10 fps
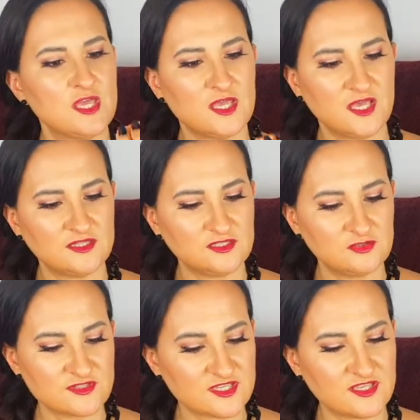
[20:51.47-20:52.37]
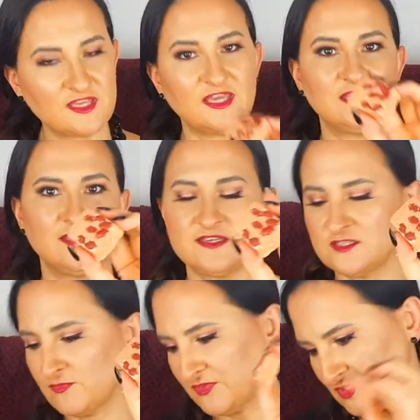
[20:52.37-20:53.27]
and it looks again like
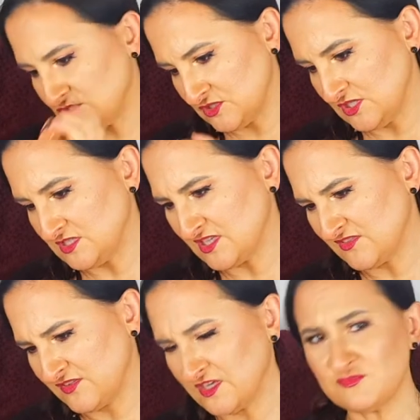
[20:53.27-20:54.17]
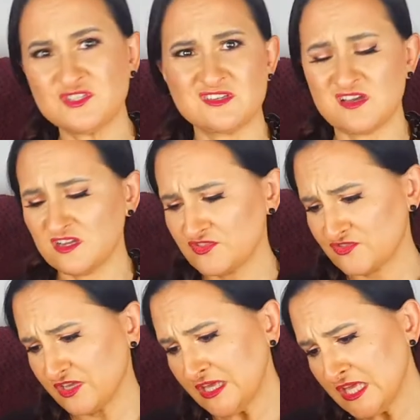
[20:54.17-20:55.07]
something to eat. I think I'm just
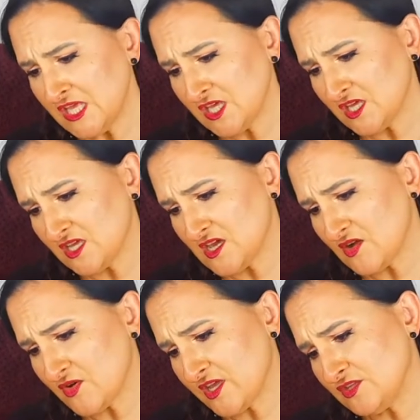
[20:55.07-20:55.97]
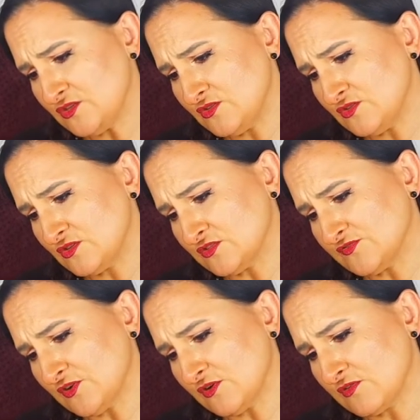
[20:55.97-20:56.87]
hungry. How can you not
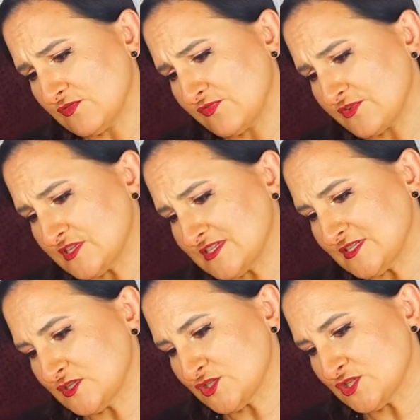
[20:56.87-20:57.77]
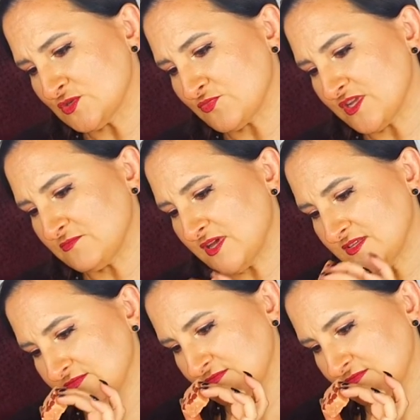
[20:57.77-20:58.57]
fall for this little gingerbread man?